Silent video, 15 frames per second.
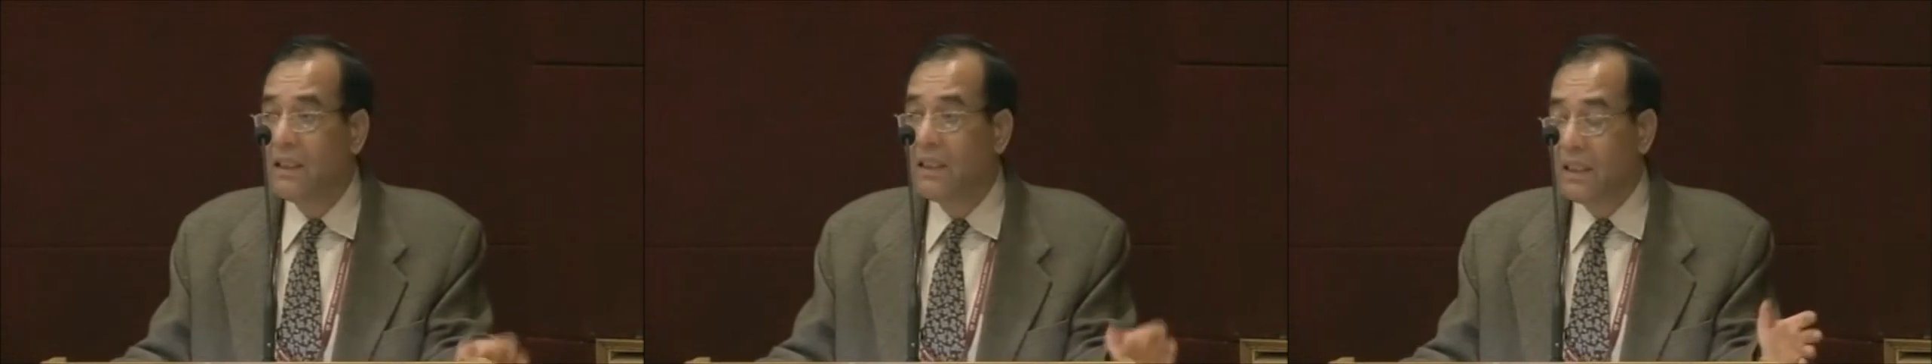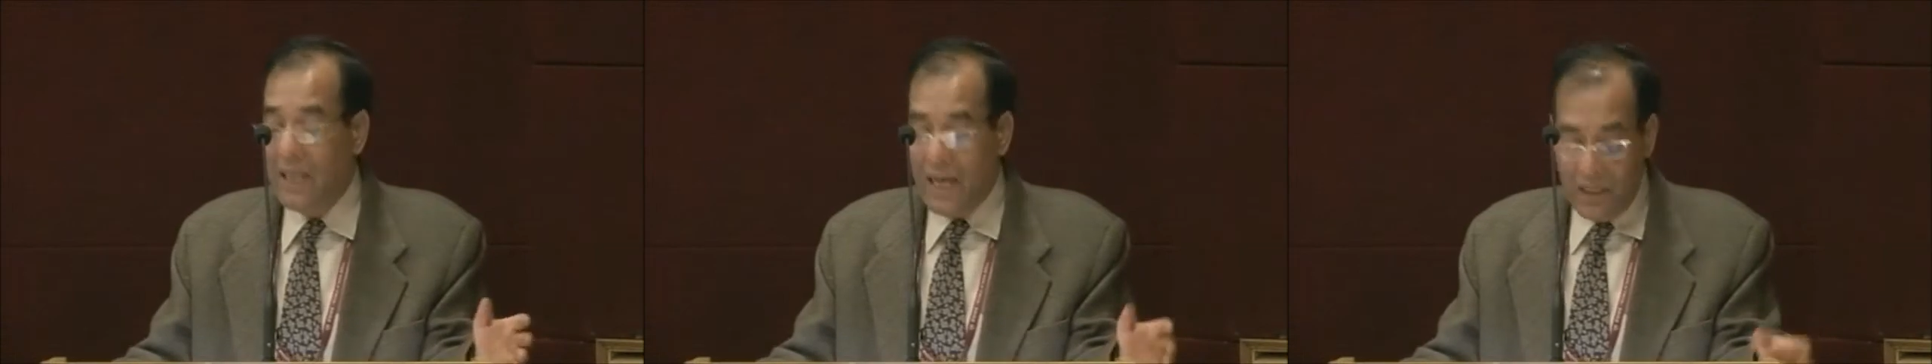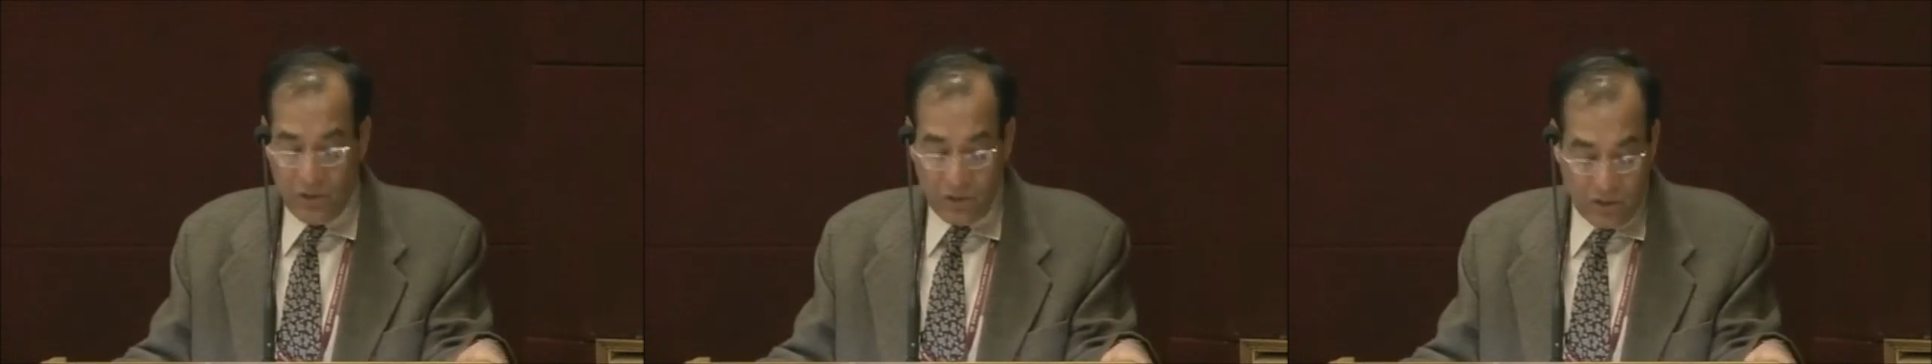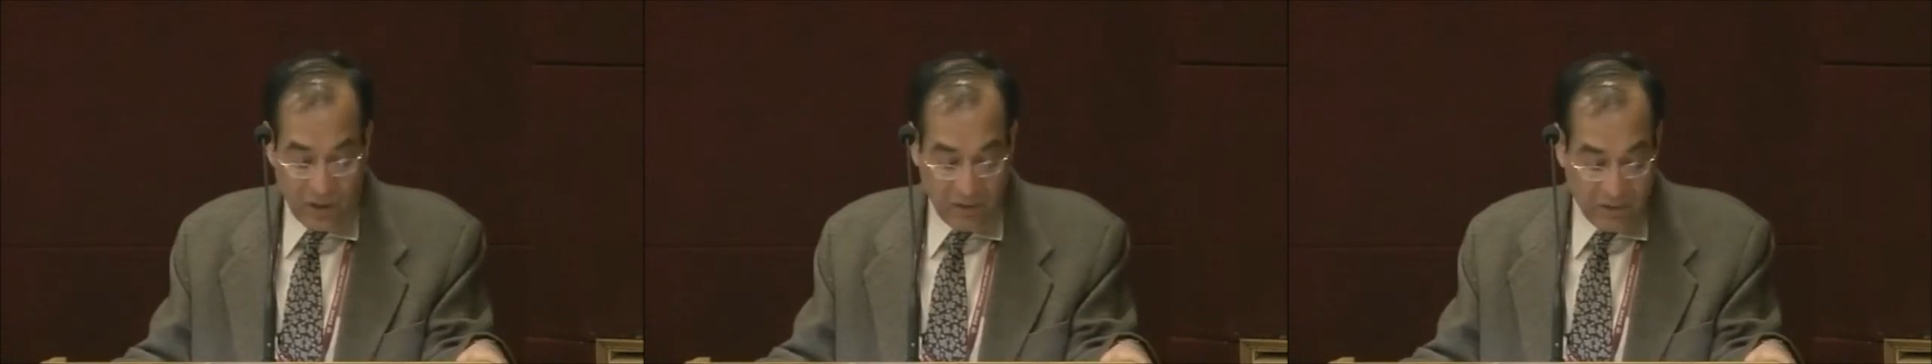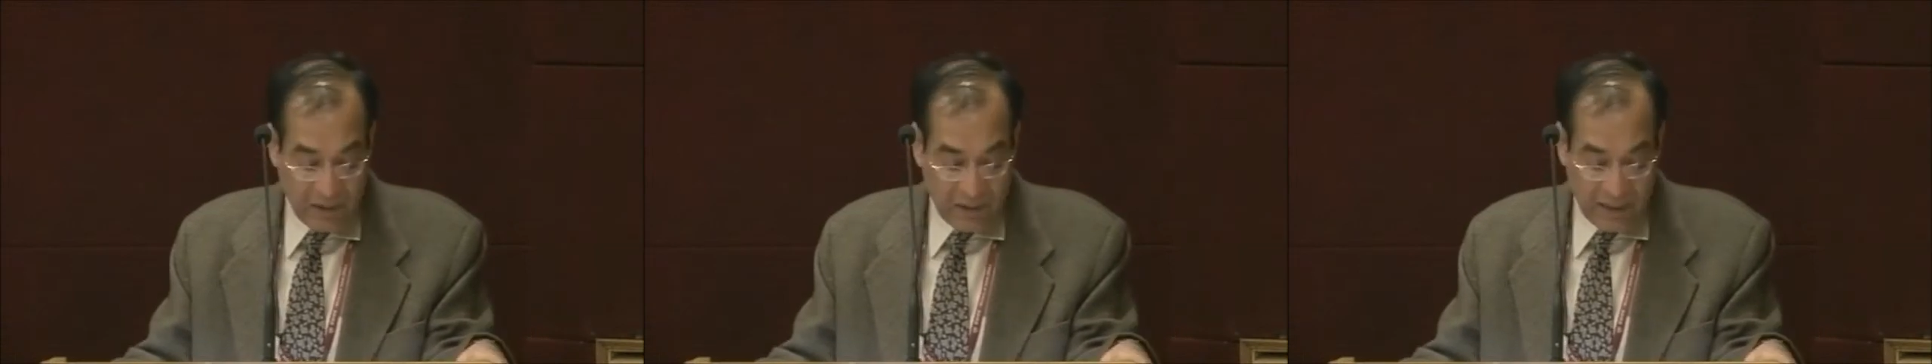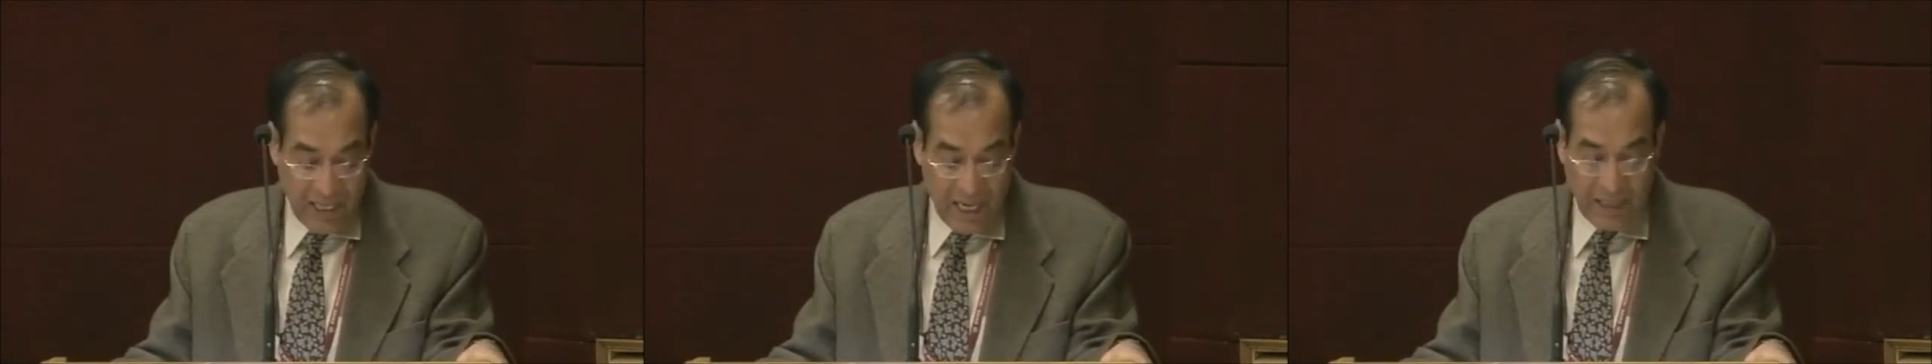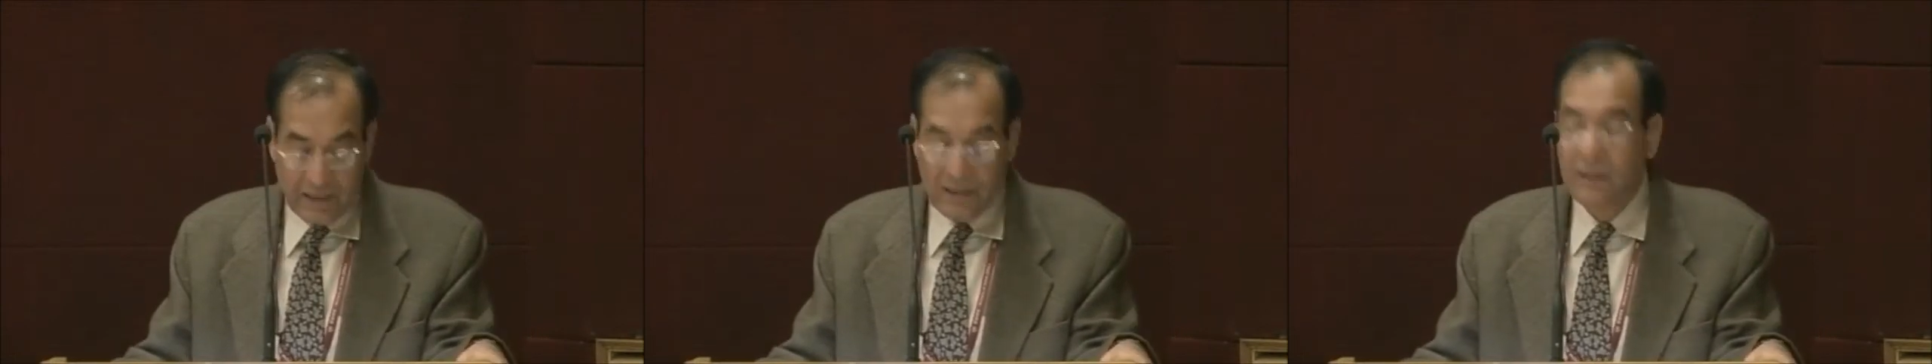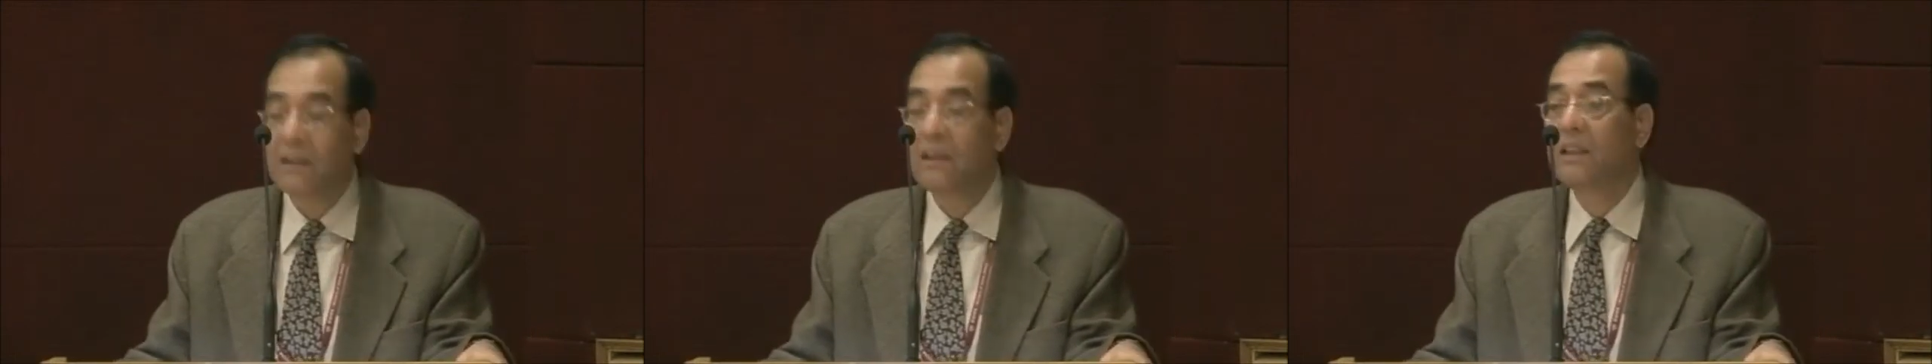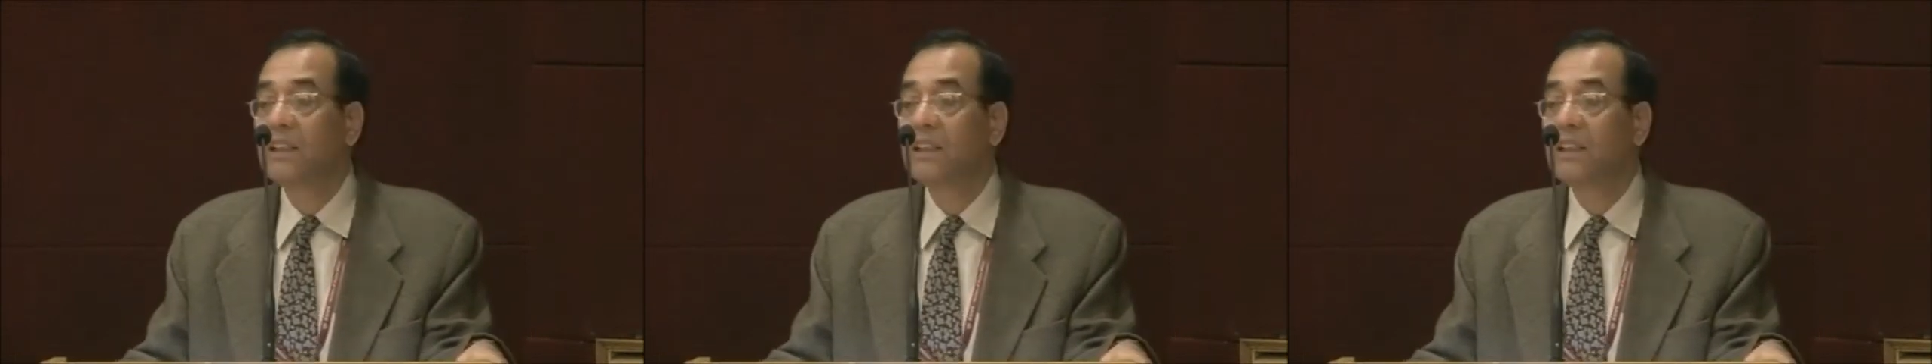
denial of service attacks,